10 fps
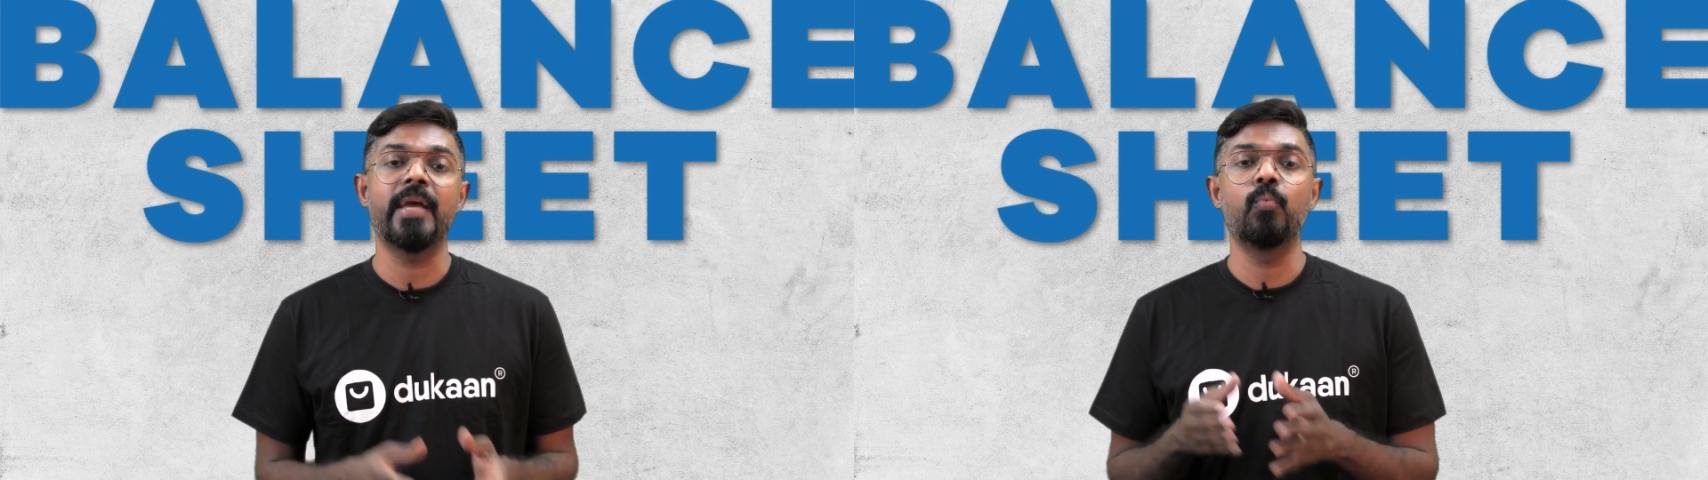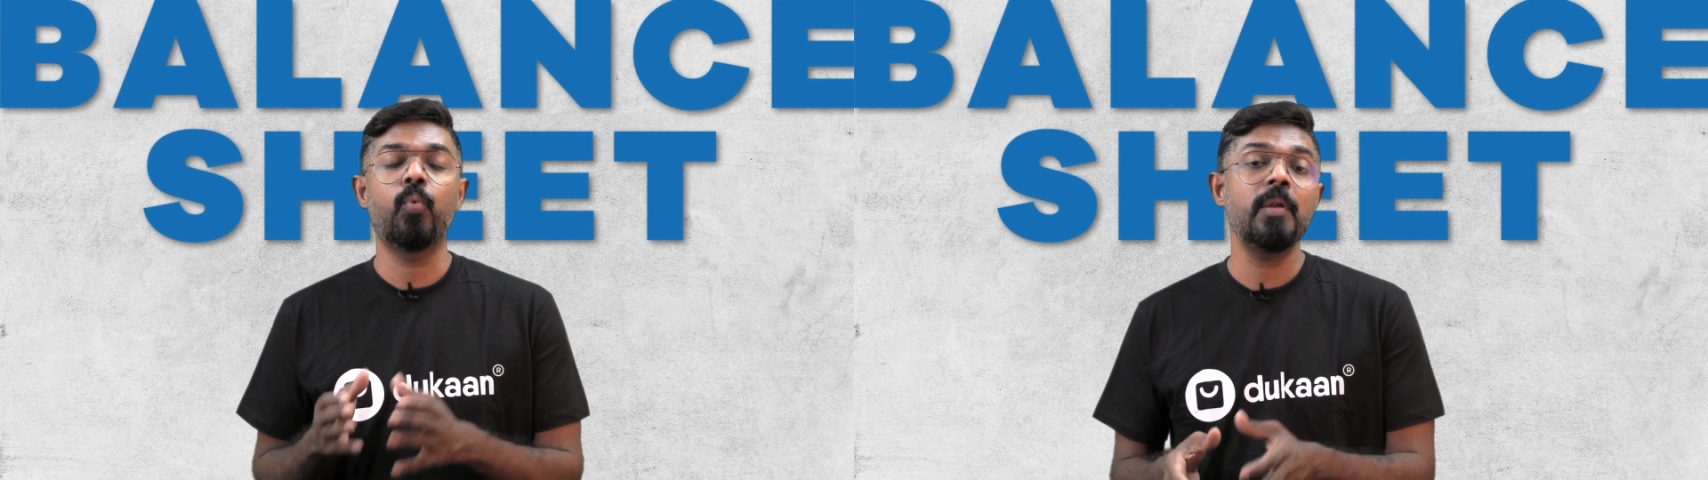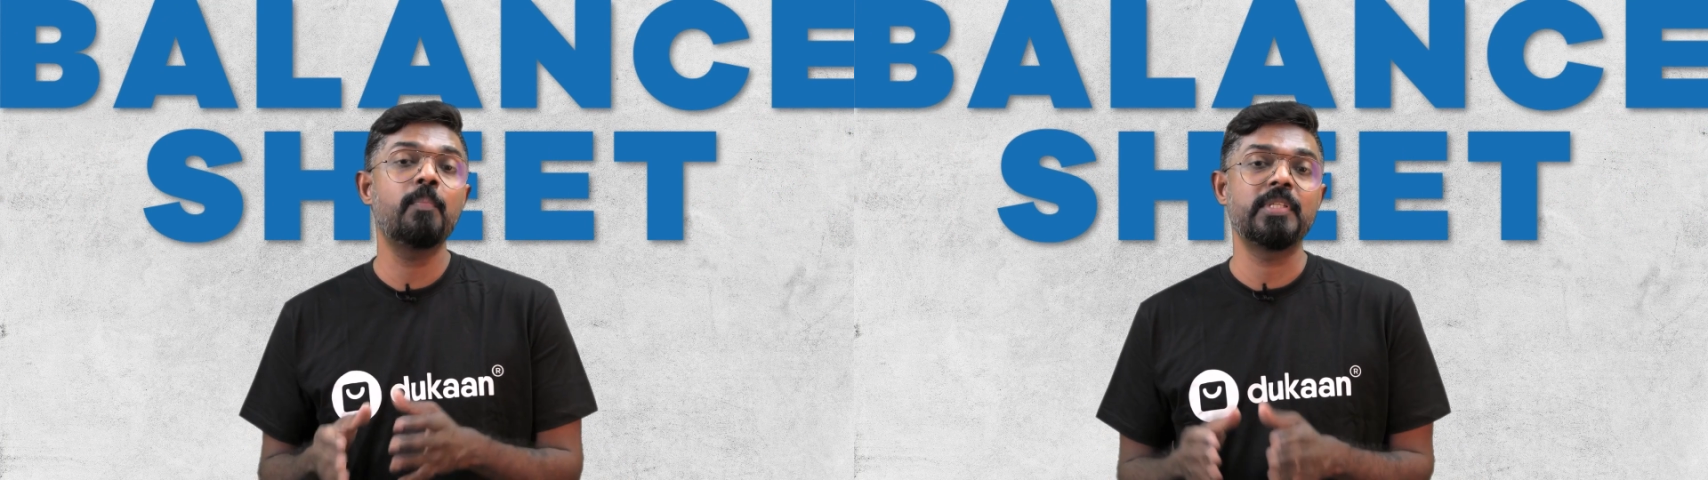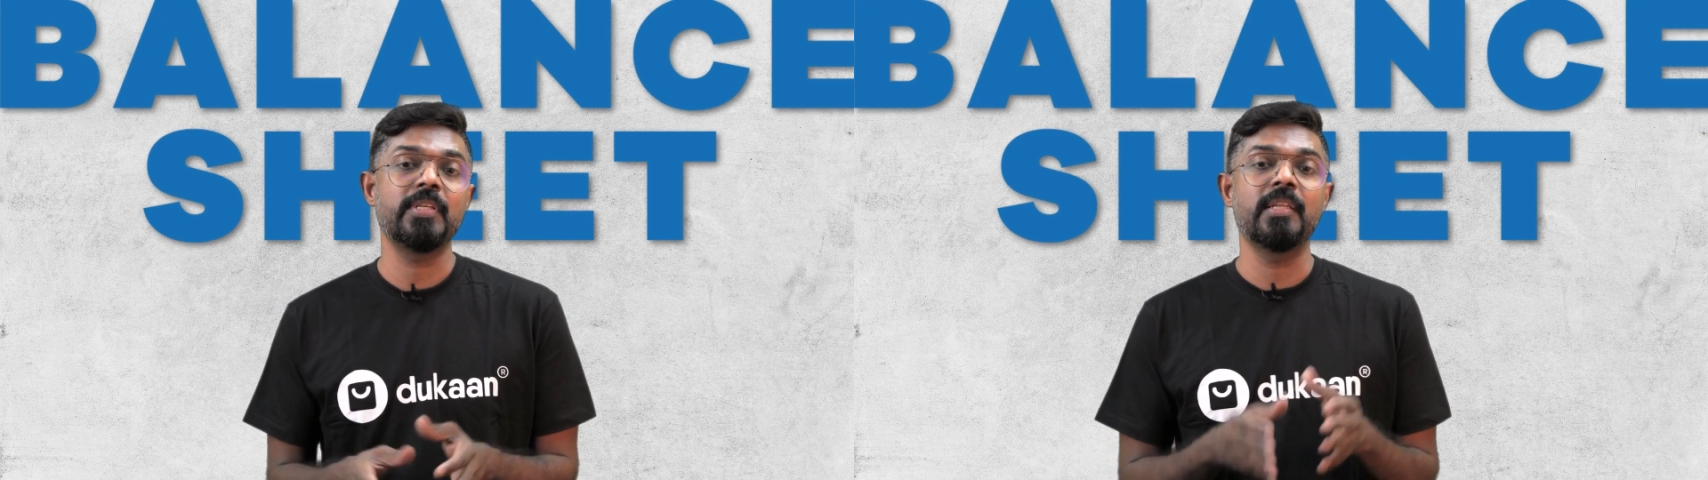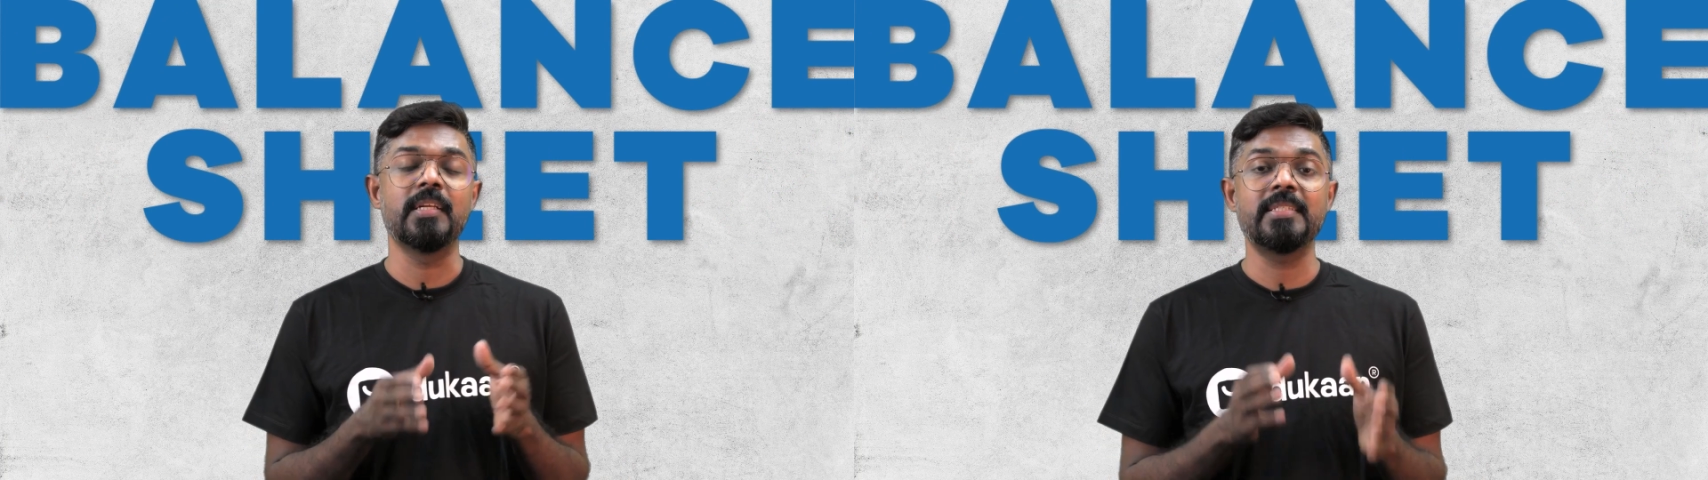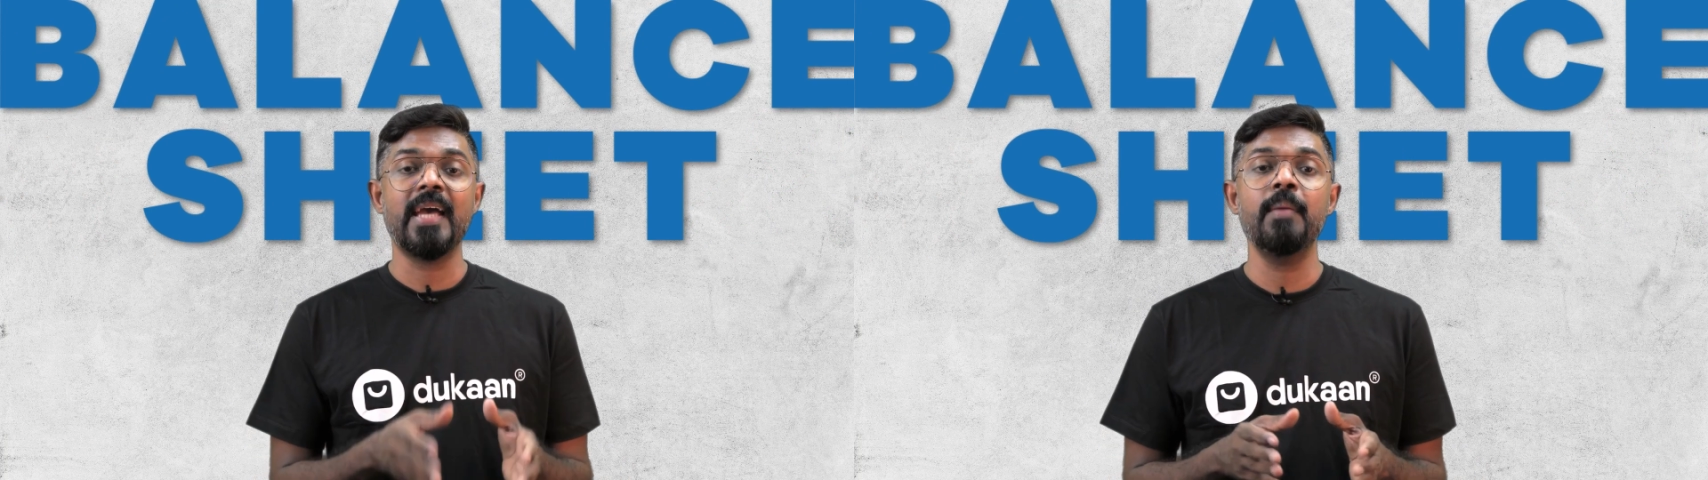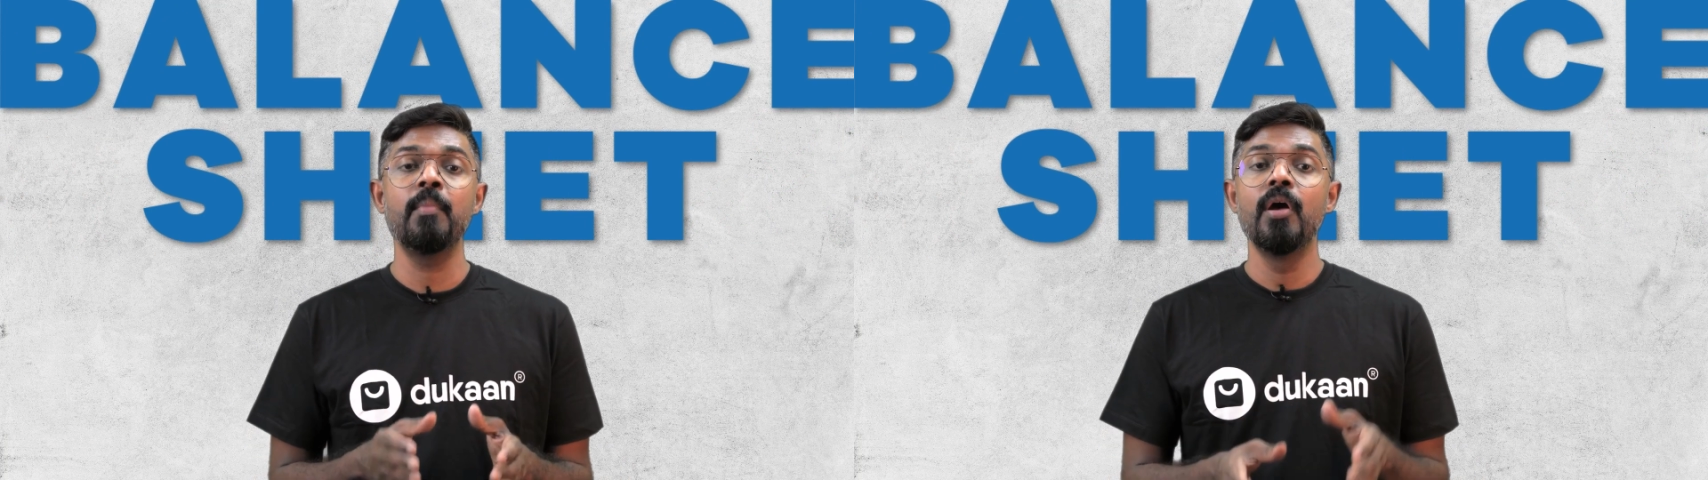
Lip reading: at one particular time,